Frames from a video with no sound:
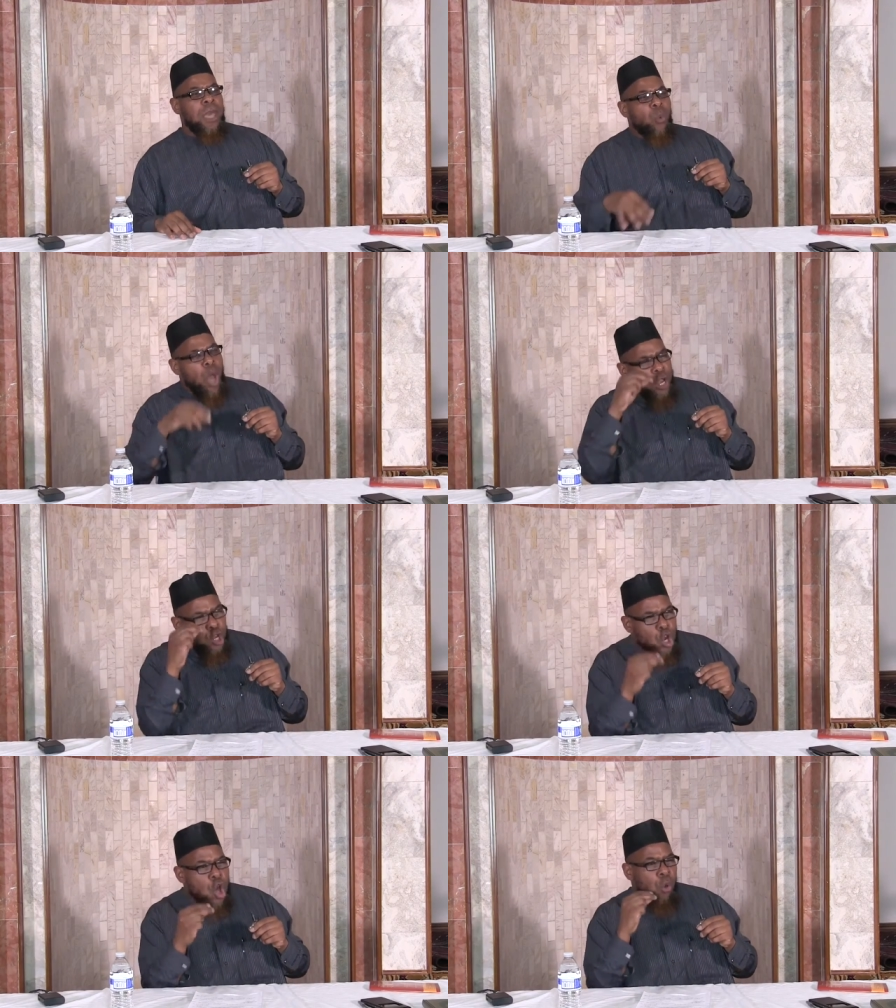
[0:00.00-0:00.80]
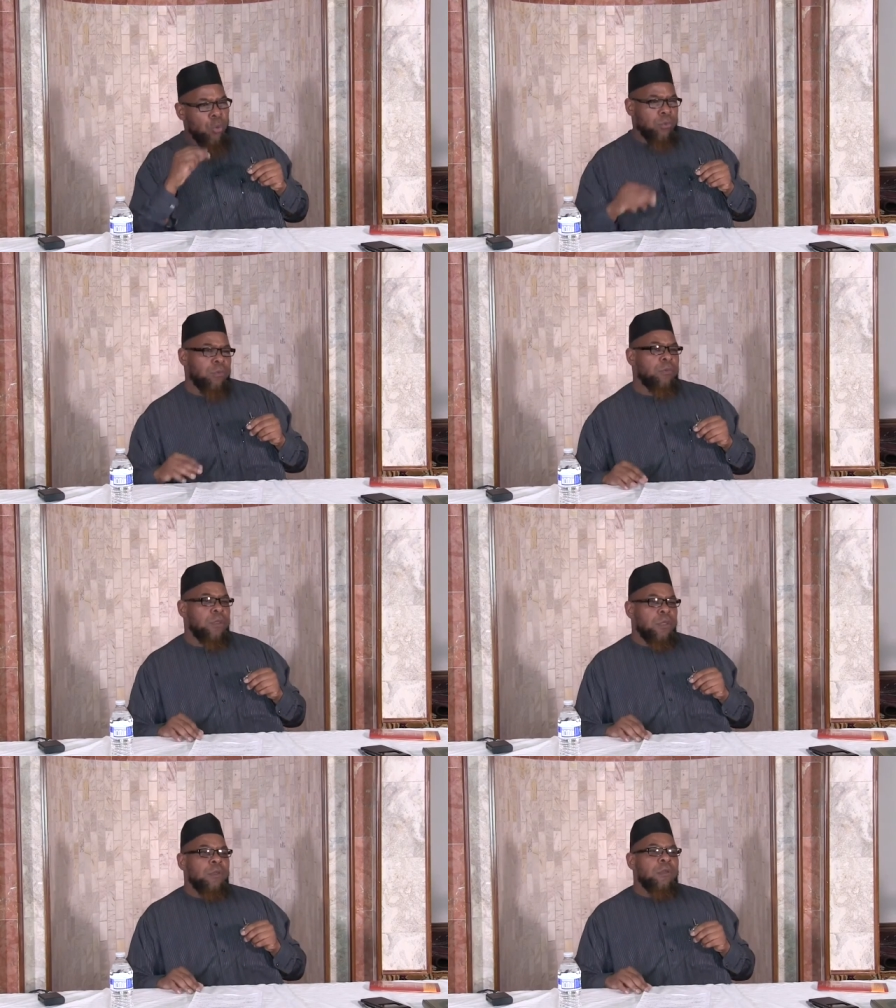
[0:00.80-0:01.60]
They want to know.
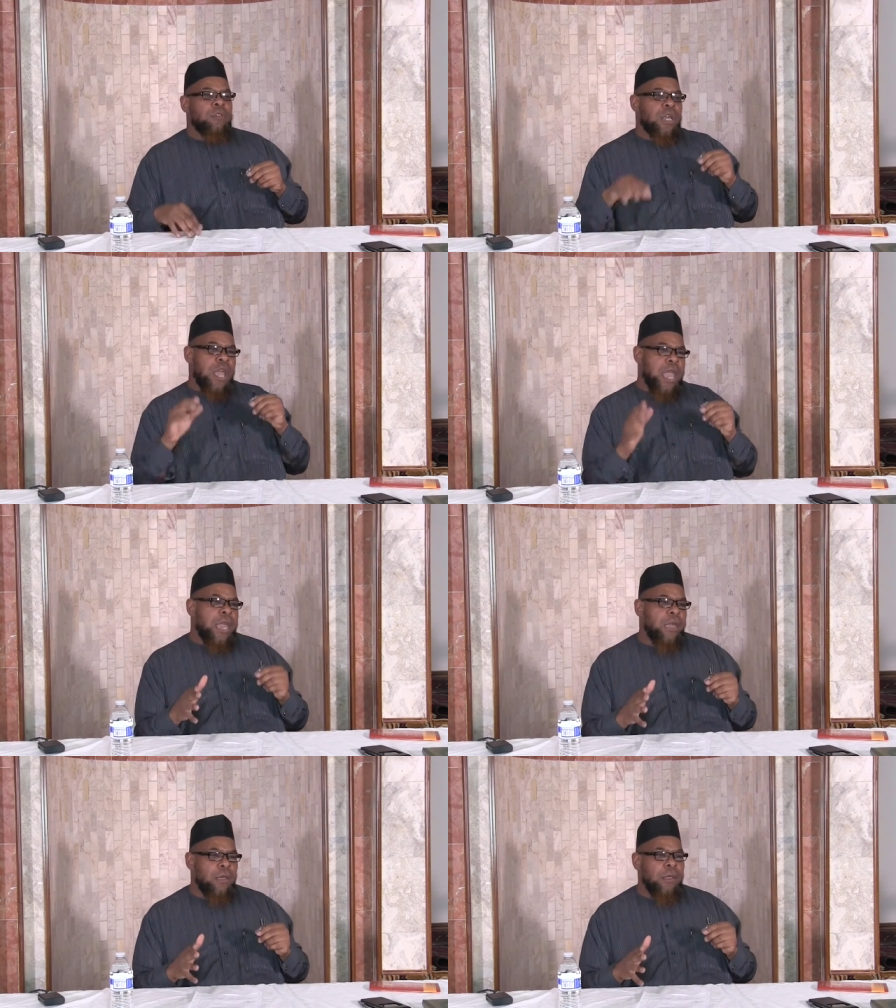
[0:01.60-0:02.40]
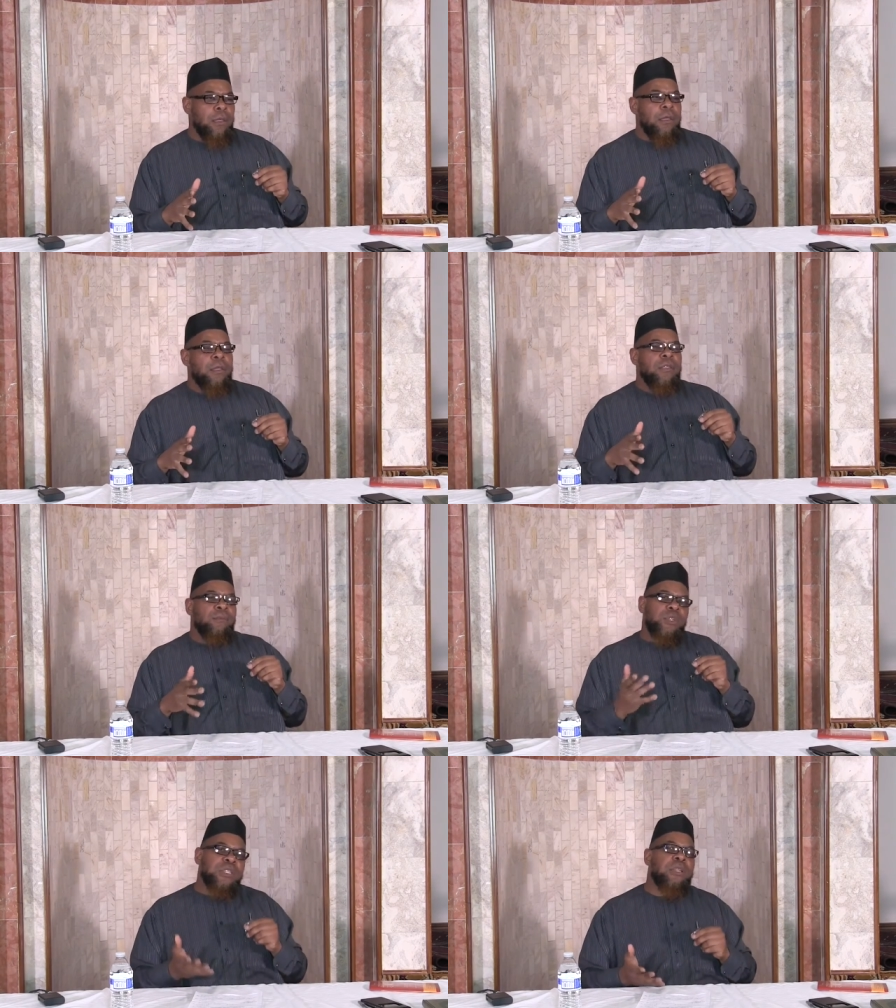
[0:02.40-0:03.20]
Today, the
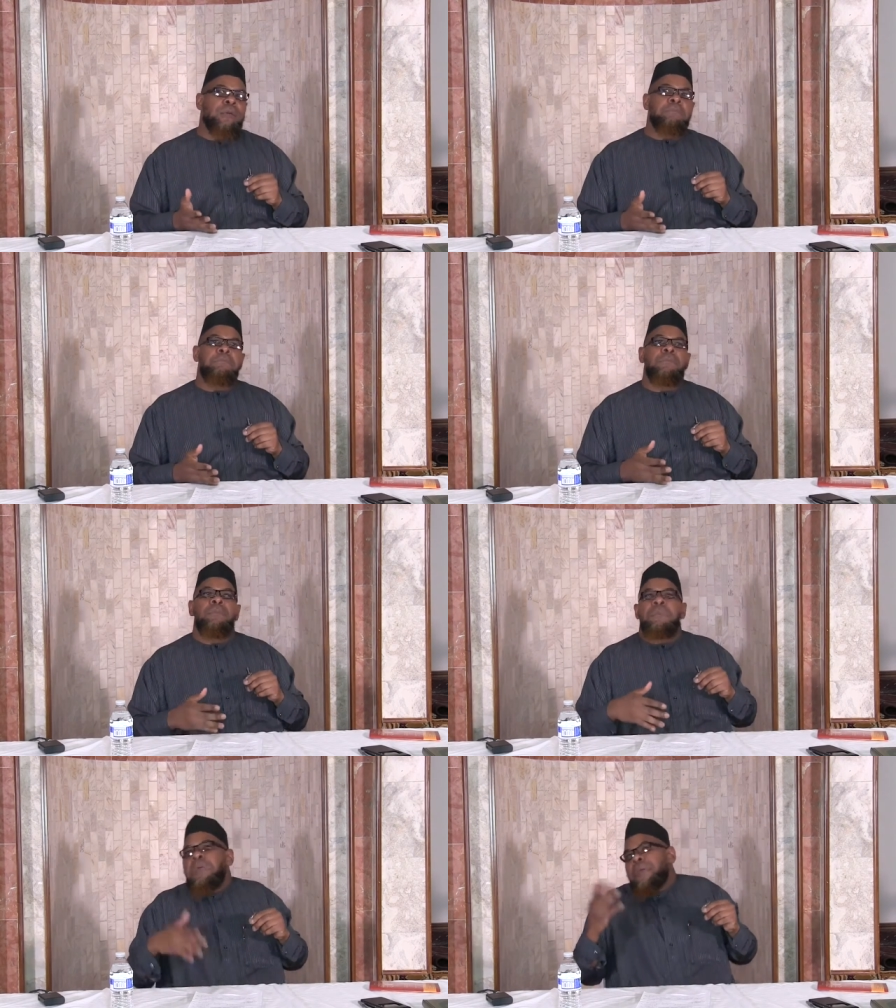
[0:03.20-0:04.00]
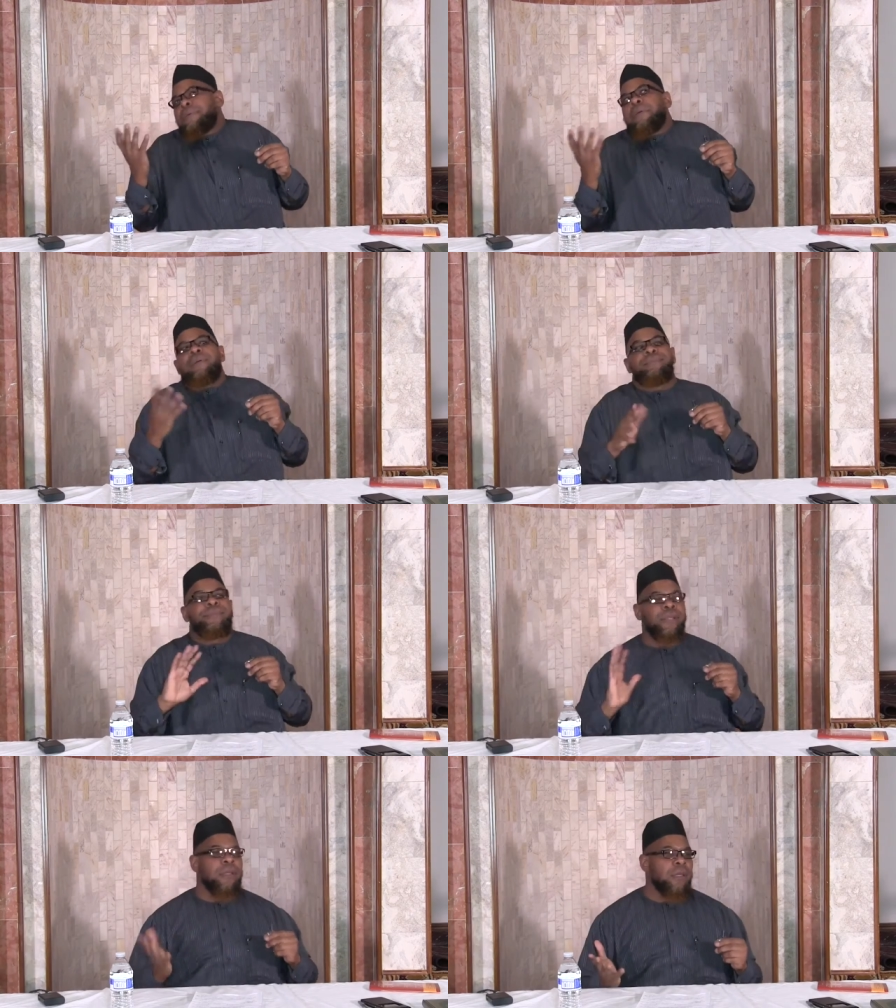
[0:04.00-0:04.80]
Muslim, you know,
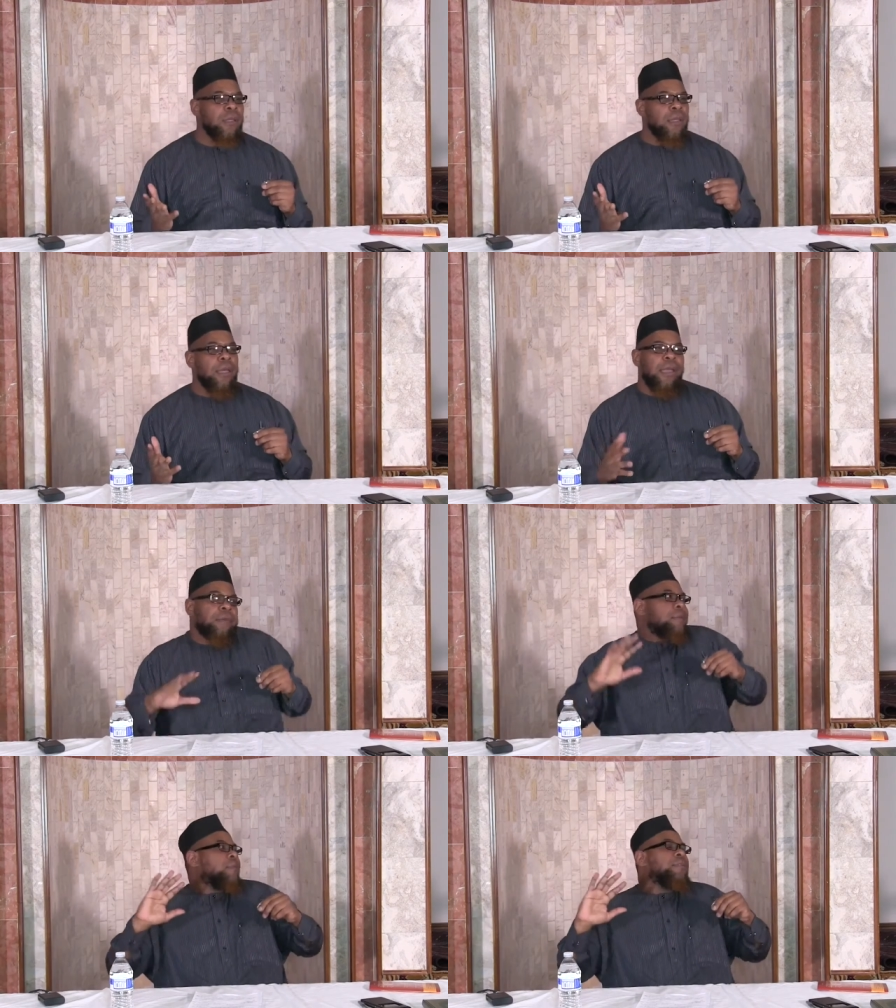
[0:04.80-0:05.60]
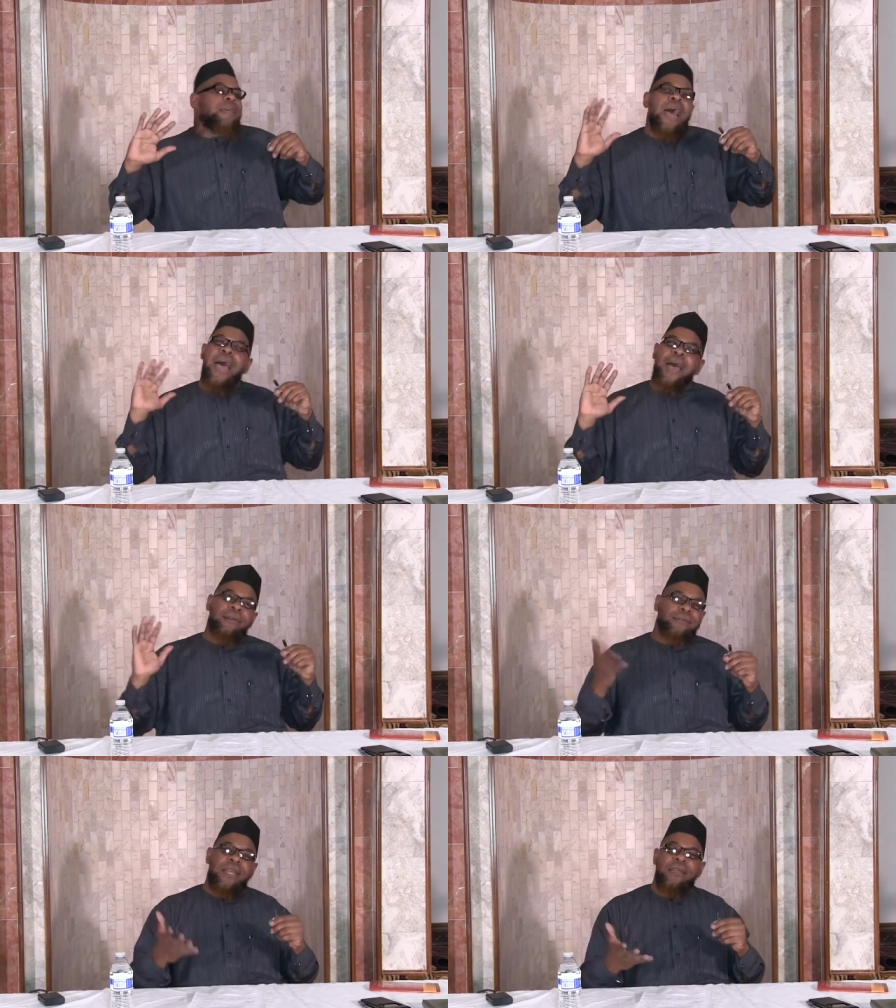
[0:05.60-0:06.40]
eh,
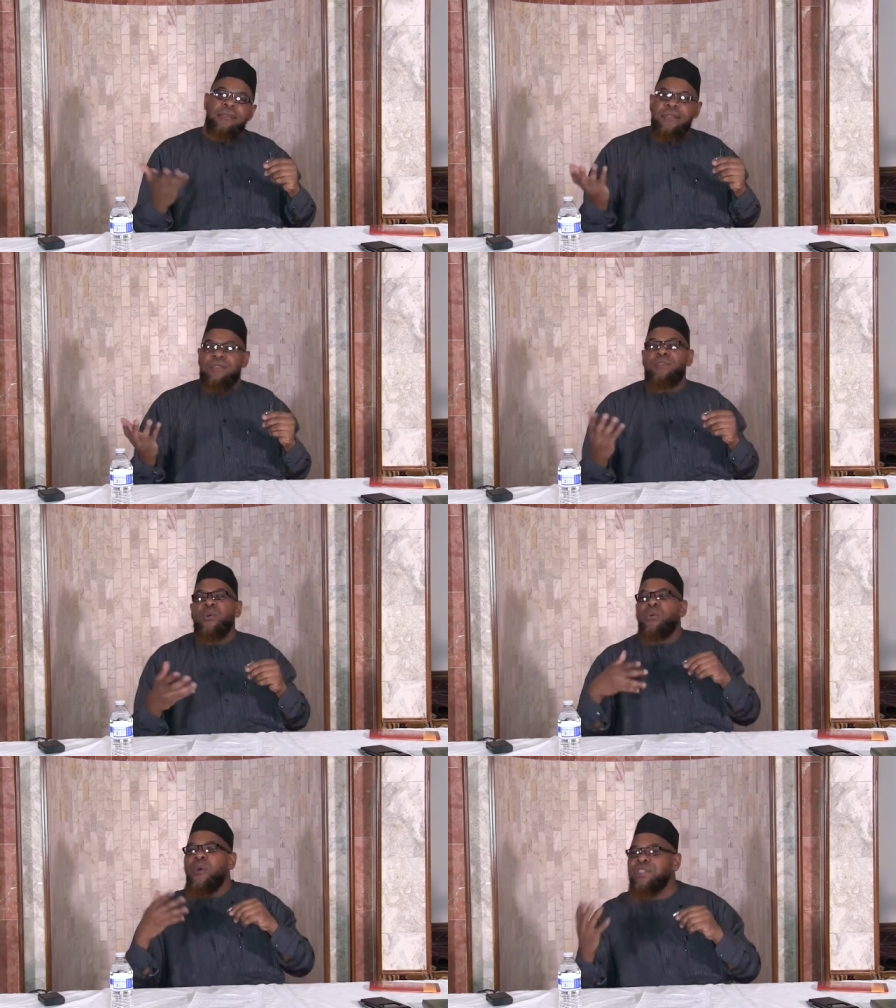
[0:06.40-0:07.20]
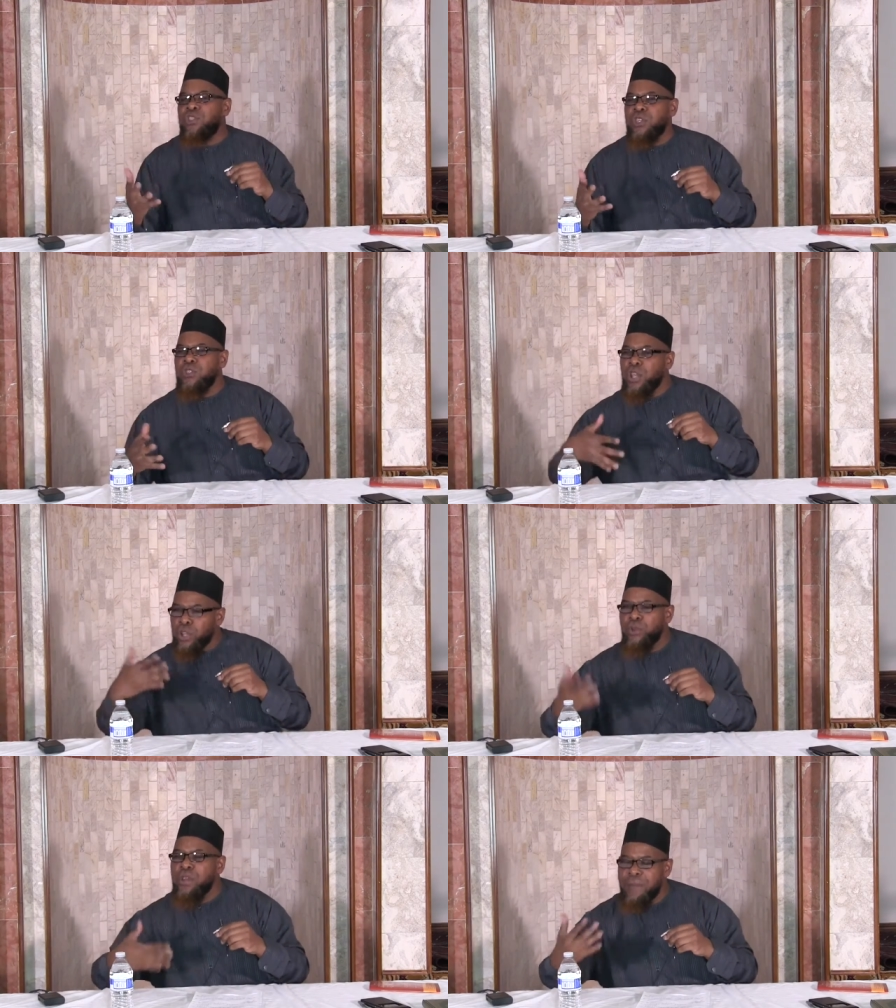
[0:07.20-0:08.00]
there's no questions to
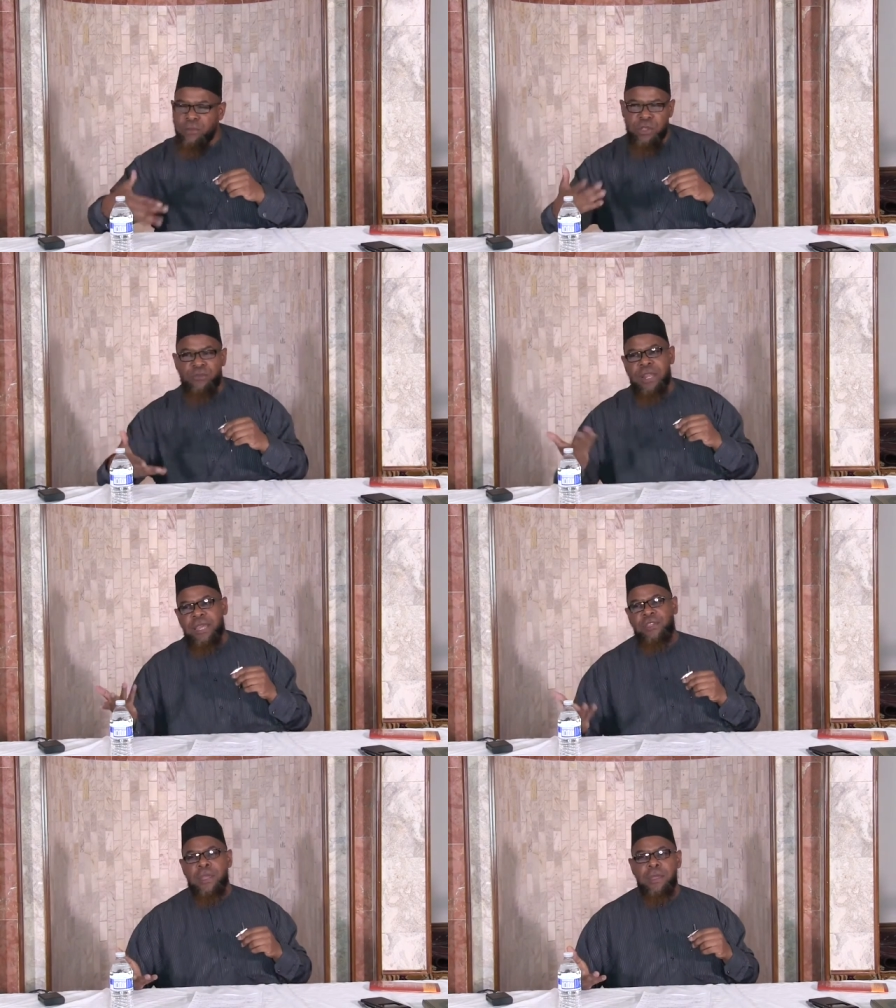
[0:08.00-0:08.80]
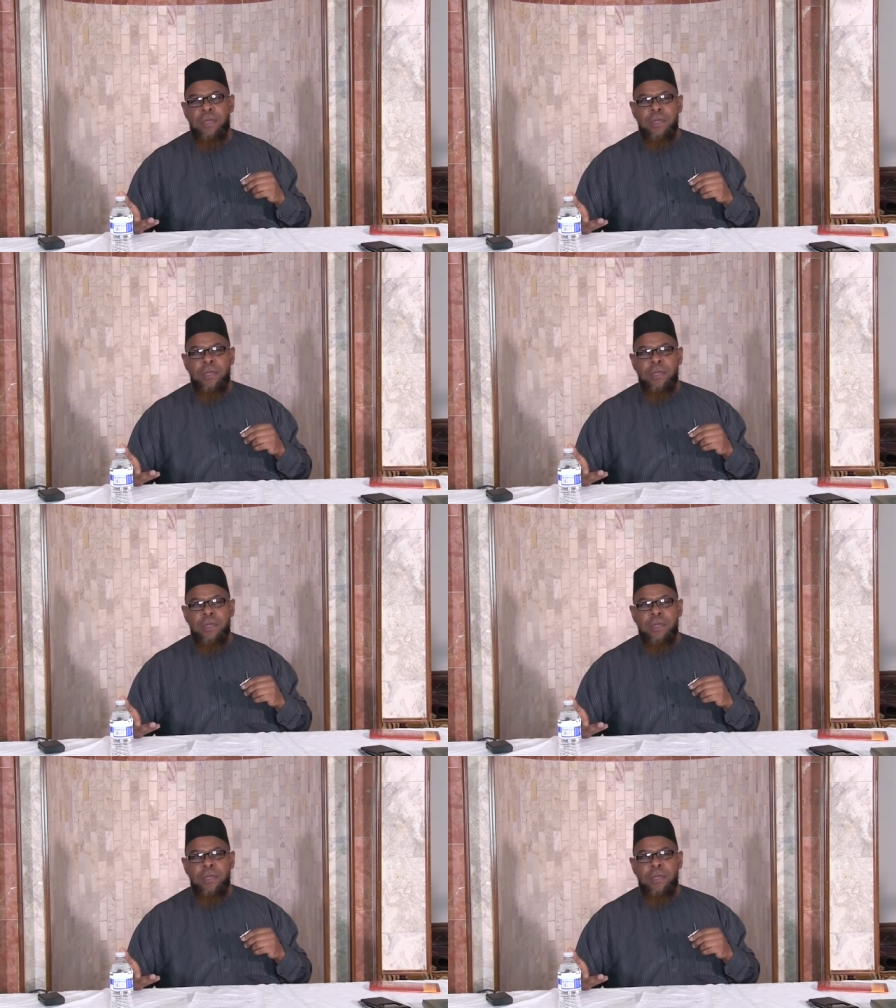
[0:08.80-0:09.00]
learn about the religion.